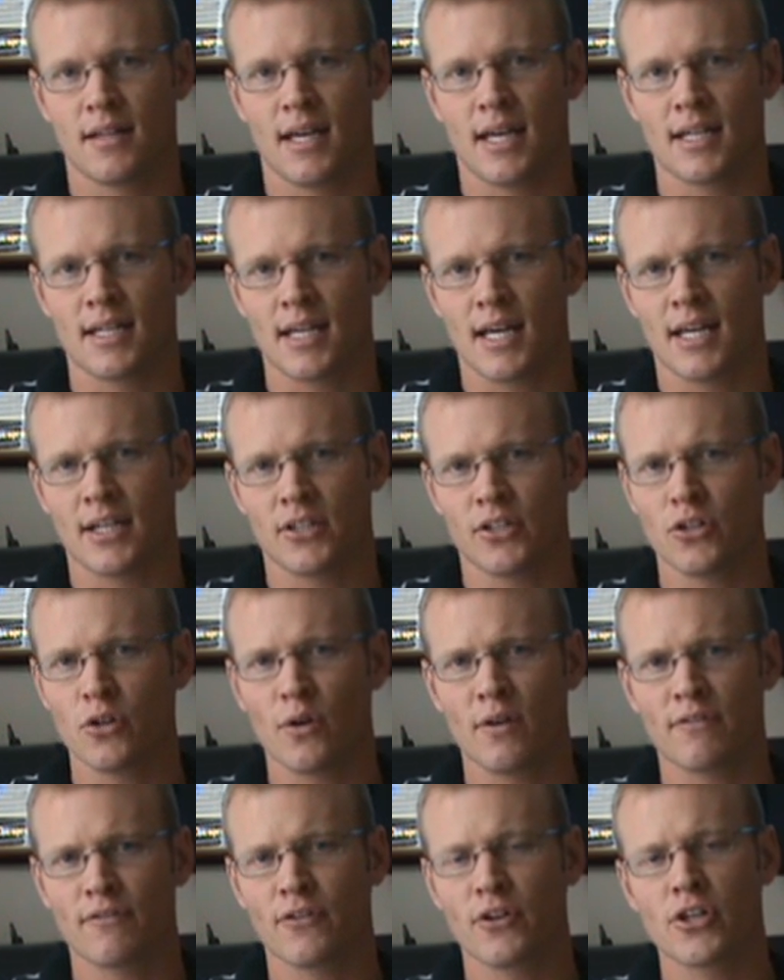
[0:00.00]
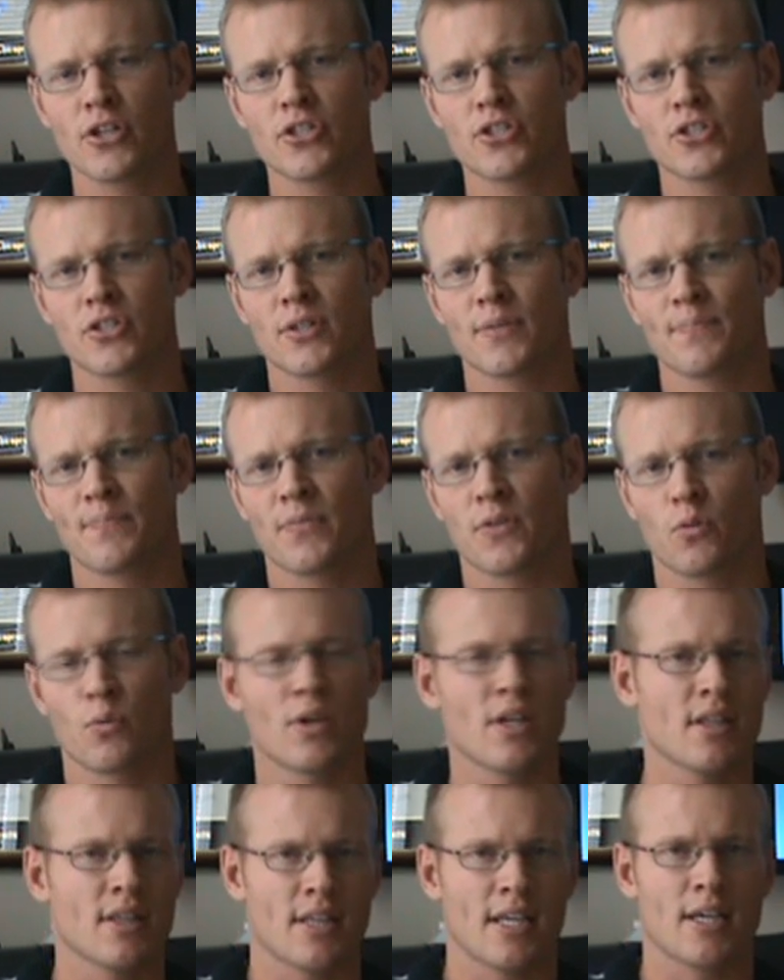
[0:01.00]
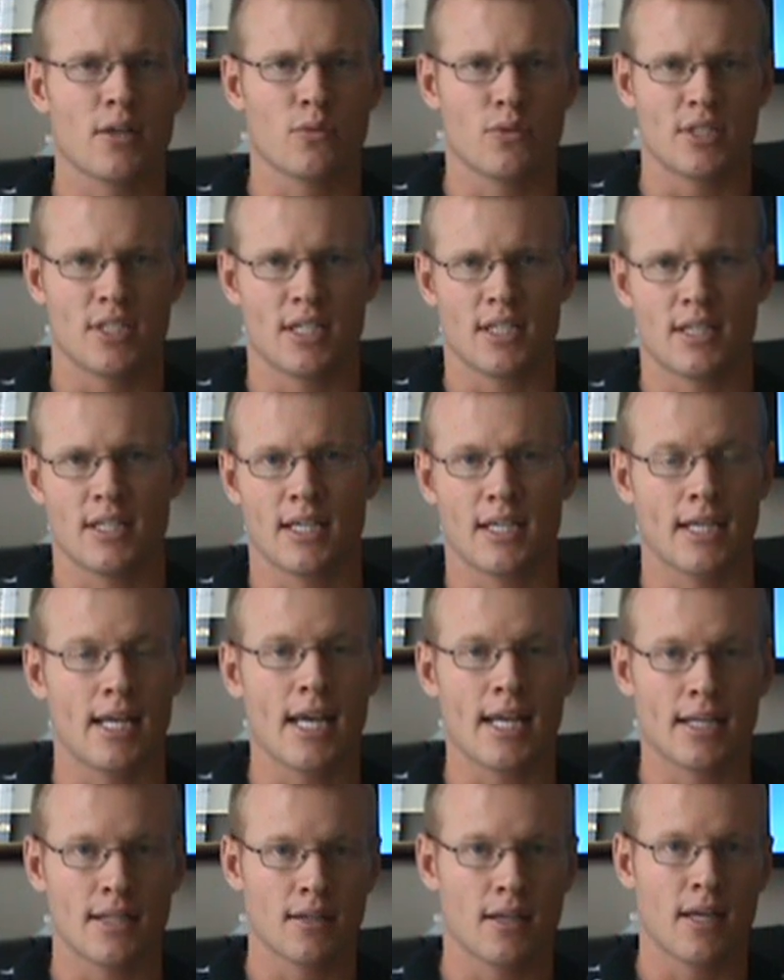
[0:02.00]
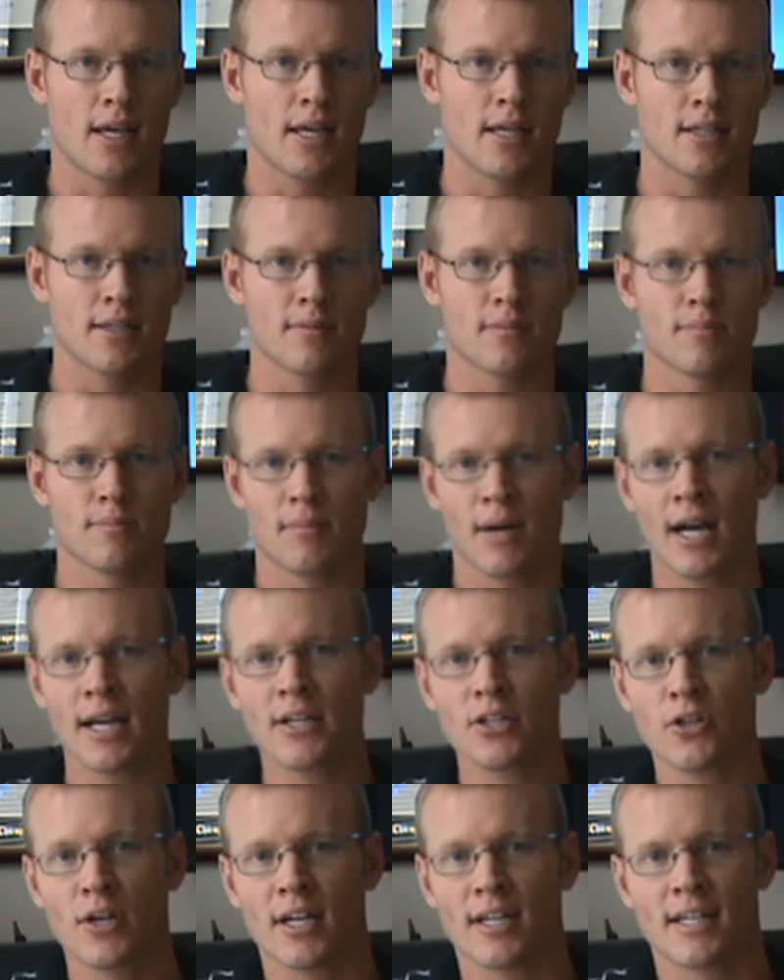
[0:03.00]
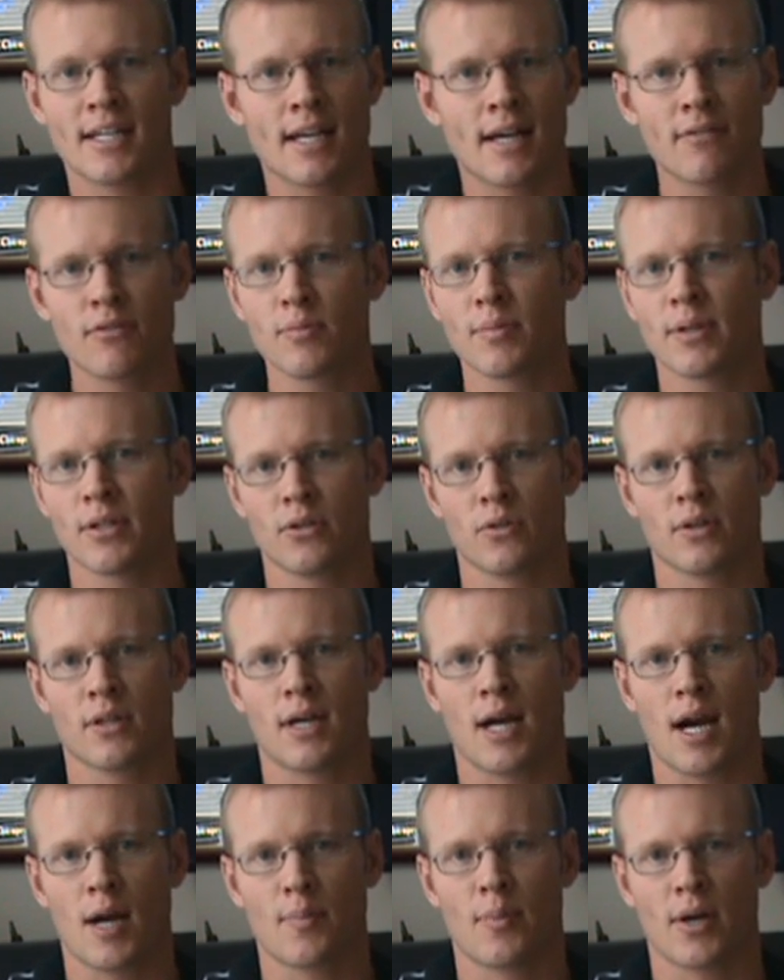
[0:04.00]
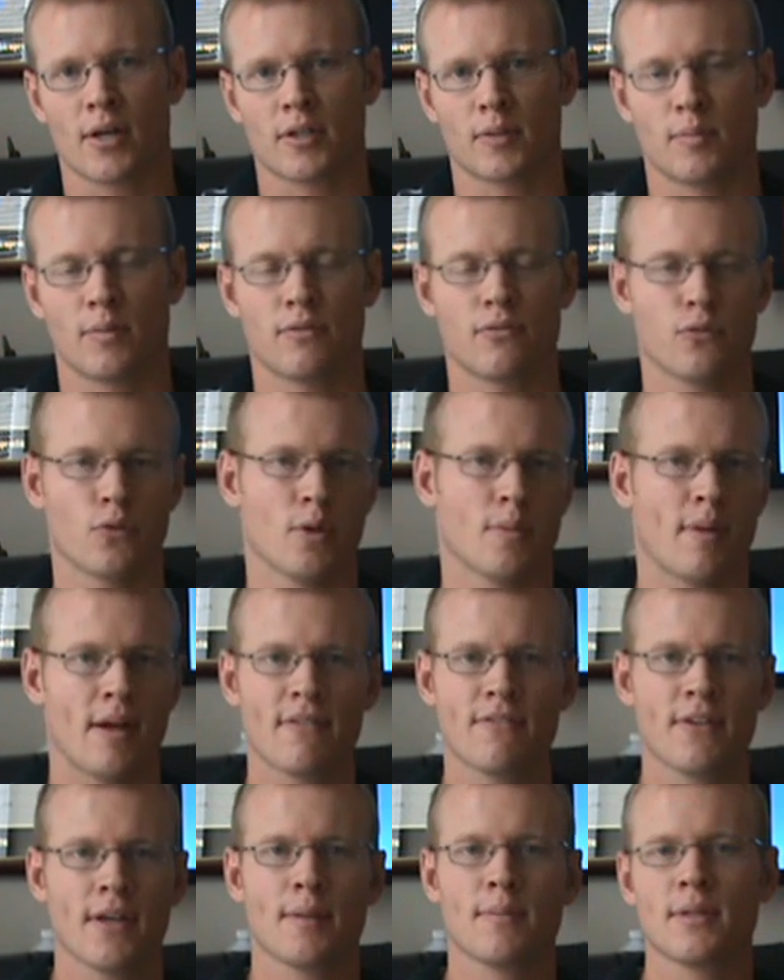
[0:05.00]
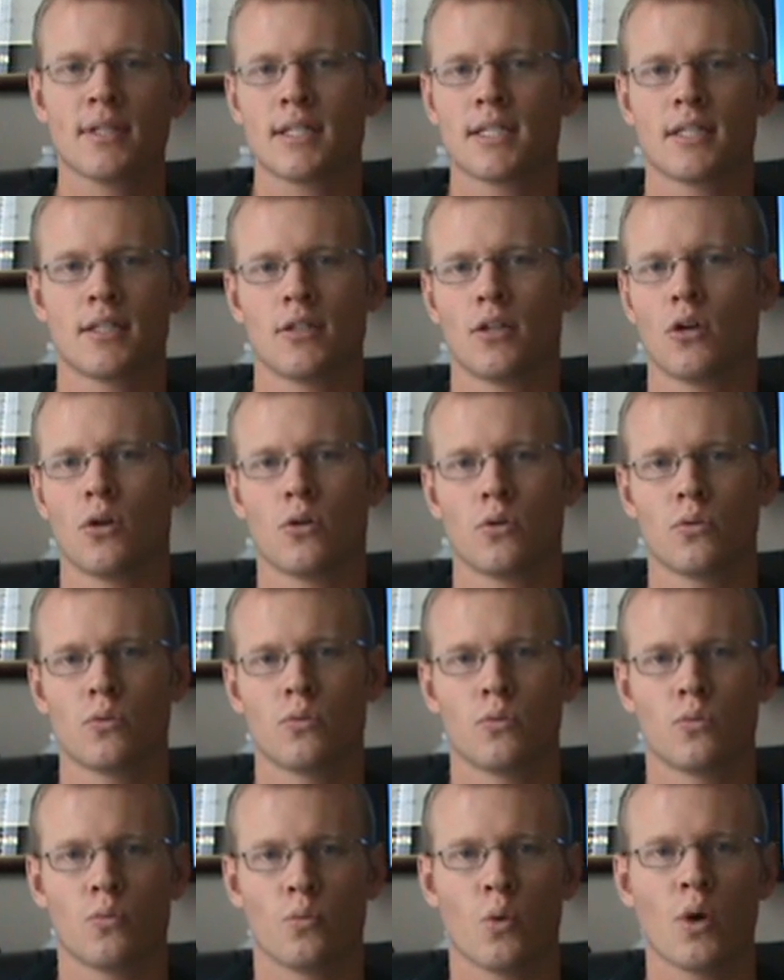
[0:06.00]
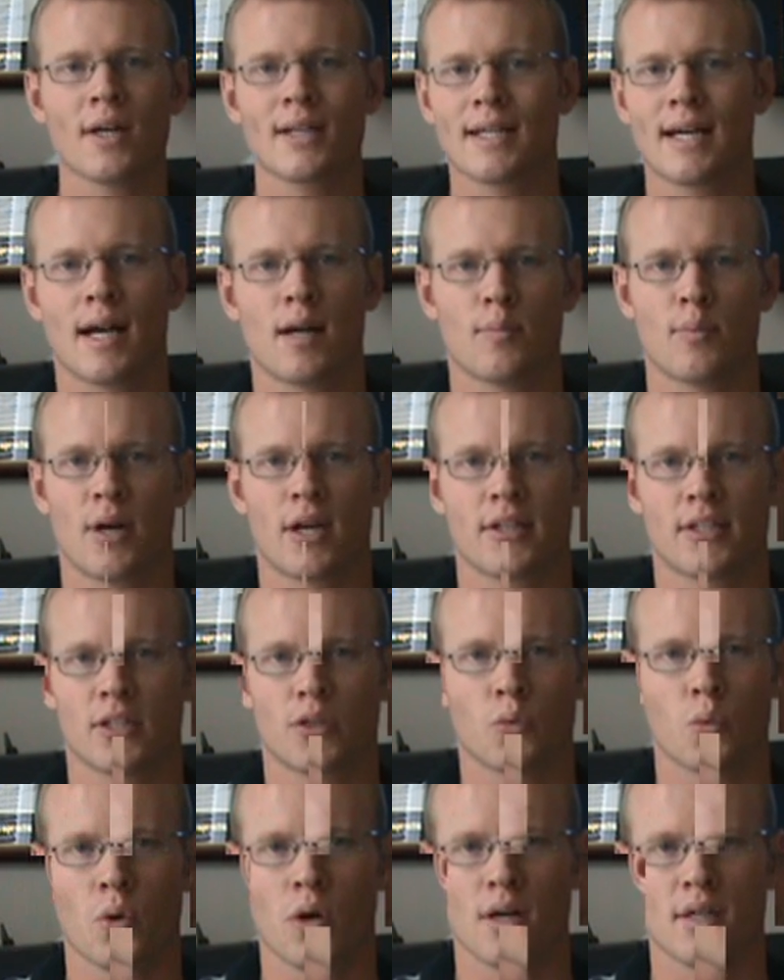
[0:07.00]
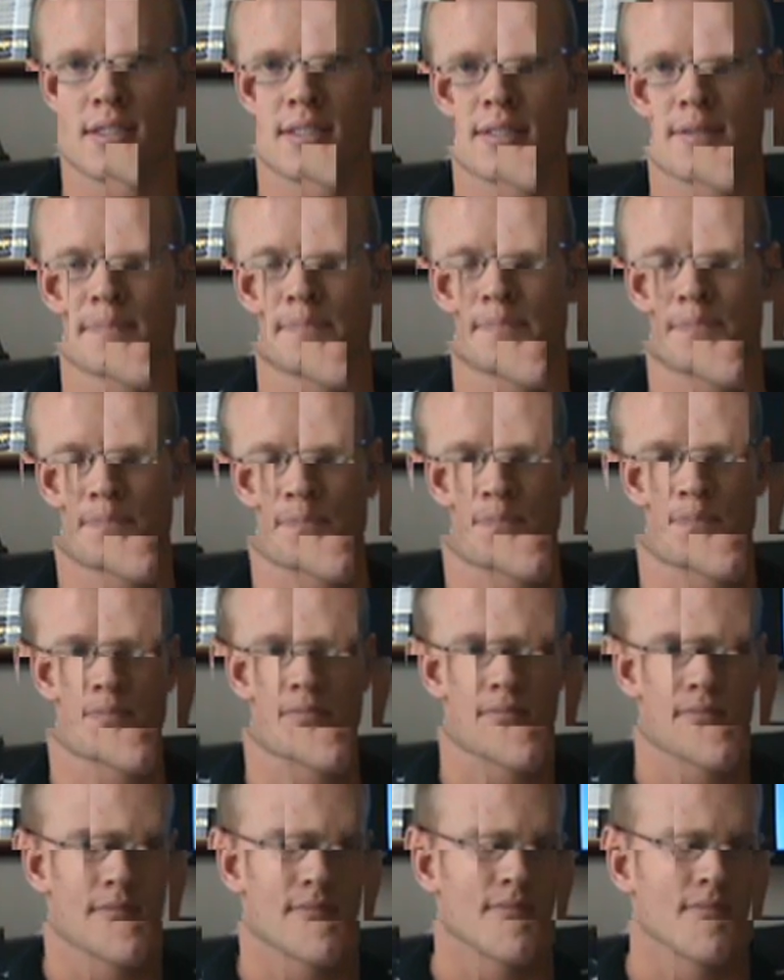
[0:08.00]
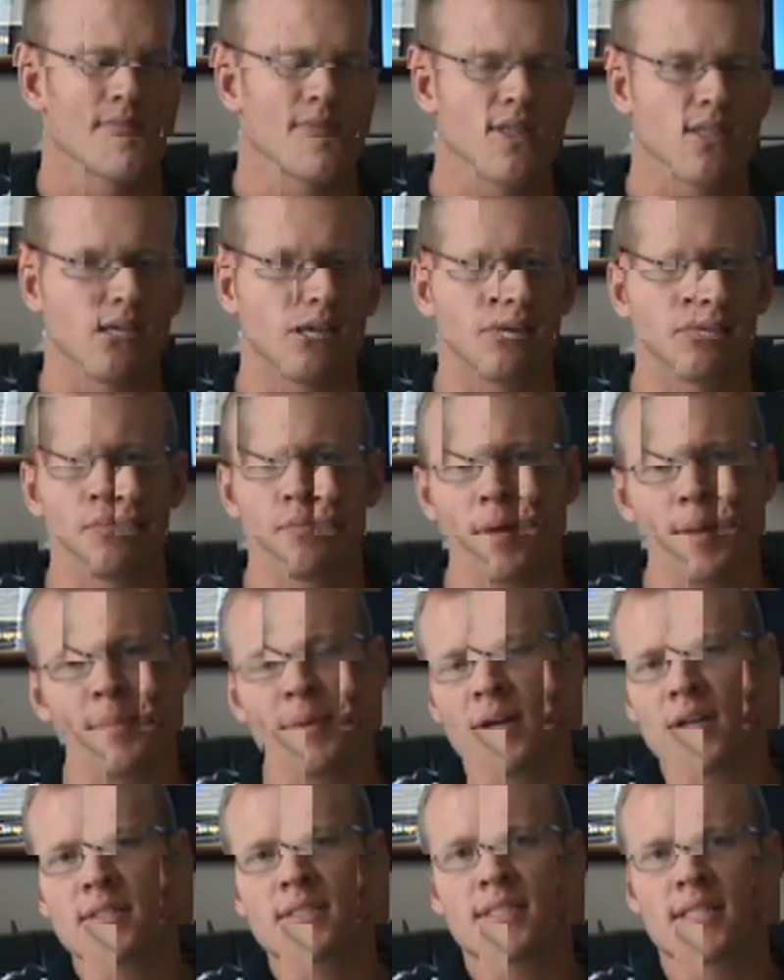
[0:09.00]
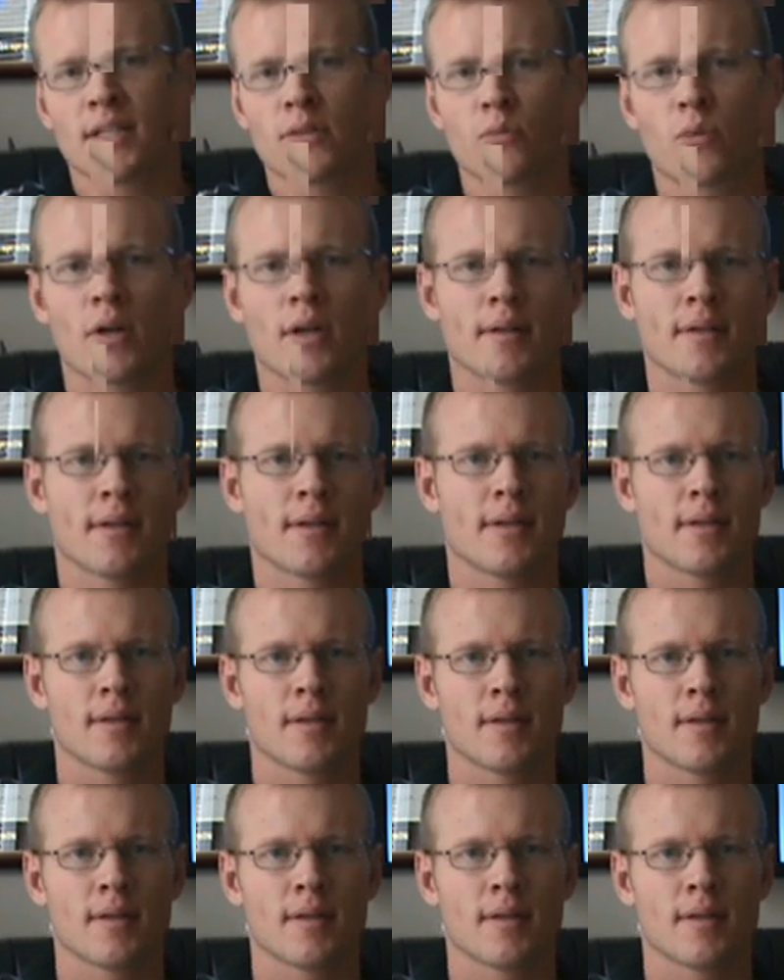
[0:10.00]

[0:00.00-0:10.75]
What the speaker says: And you know, at first we didn't think it was anything, and mind you, I'd never been to a chiropractor before. My family didn't know what chiropractic was, and my parents did what